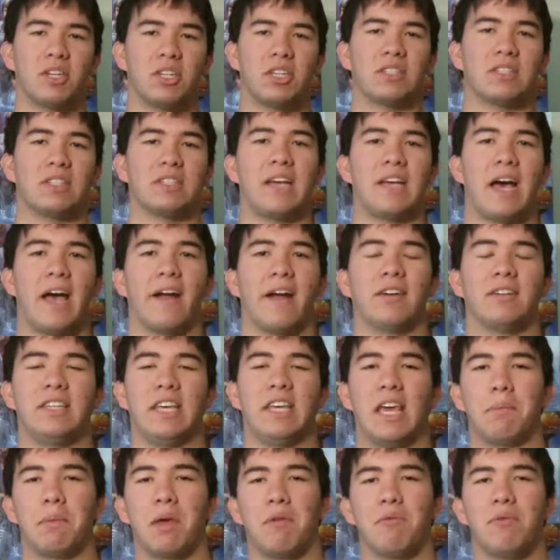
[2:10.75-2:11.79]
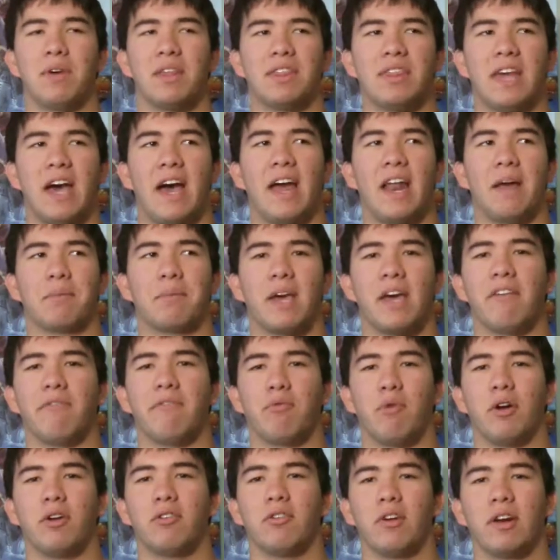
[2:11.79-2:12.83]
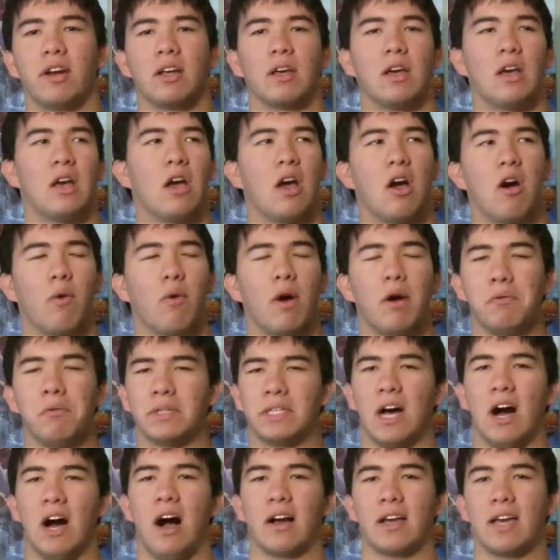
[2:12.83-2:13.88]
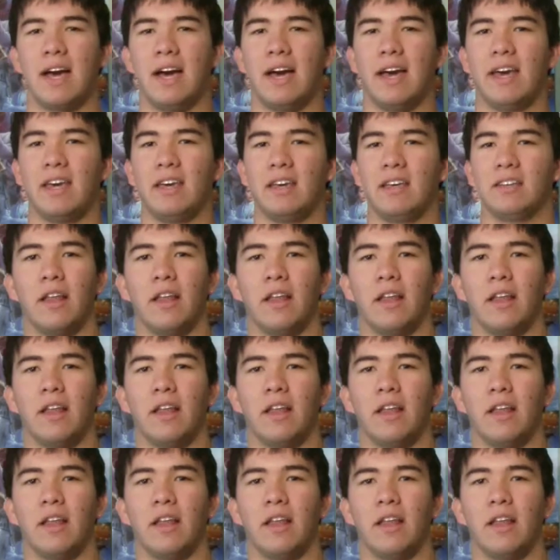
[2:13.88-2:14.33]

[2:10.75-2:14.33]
much his entire team, and with that, I'm kind of wondering, where was Hawkeye?